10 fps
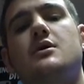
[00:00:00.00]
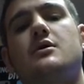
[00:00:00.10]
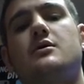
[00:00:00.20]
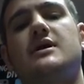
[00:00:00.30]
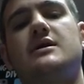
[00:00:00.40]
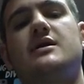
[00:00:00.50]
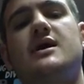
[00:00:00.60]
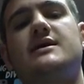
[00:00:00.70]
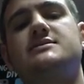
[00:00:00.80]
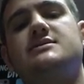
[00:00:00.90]
All right,
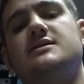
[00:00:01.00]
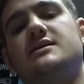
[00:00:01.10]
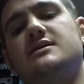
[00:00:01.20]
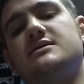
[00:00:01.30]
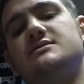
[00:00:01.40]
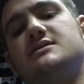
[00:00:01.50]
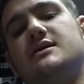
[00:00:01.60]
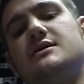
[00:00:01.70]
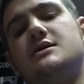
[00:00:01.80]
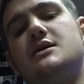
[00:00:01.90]
nice and
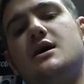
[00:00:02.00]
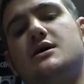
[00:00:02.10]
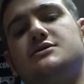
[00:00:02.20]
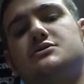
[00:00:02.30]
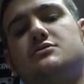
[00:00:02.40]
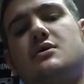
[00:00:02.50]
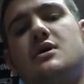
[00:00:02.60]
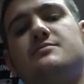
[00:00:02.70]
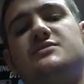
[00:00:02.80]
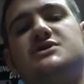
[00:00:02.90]
easy and
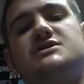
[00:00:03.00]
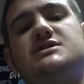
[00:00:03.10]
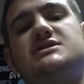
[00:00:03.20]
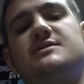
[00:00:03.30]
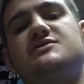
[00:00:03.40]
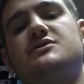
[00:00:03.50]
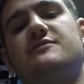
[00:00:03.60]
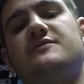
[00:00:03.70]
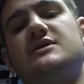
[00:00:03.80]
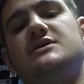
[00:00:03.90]
scrub. Just the tips of your
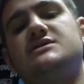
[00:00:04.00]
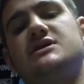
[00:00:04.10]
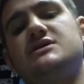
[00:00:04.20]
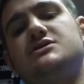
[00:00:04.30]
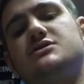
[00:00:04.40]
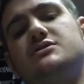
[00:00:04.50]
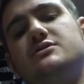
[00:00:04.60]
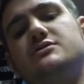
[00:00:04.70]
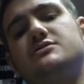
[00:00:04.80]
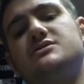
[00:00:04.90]
fingers is
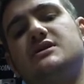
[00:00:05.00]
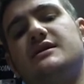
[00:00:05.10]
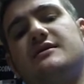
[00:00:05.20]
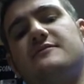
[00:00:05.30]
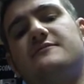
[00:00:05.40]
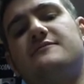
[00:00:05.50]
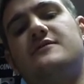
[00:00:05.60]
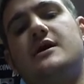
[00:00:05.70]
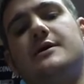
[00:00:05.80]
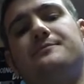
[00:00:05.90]
usually
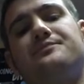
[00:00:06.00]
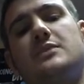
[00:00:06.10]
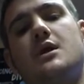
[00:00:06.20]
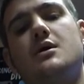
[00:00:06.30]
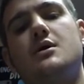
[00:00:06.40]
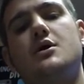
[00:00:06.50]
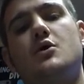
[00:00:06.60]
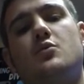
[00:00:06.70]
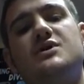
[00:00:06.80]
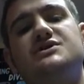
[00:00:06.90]
fine.
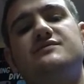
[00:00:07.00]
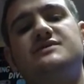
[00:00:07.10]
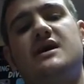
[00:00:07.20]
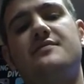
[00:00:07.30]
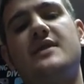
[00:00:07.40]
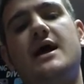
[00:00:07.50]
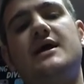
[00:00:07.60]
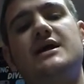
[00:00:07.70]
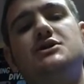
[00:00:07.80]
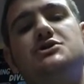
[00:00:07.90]
Once you've done
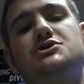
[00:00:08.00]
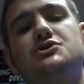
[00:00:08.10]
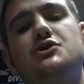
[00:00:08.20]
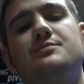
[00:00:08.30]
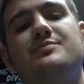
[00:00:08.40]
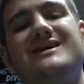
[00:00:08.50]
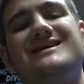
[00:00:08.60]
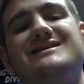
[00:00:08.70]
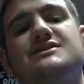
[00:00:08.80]
that, it should be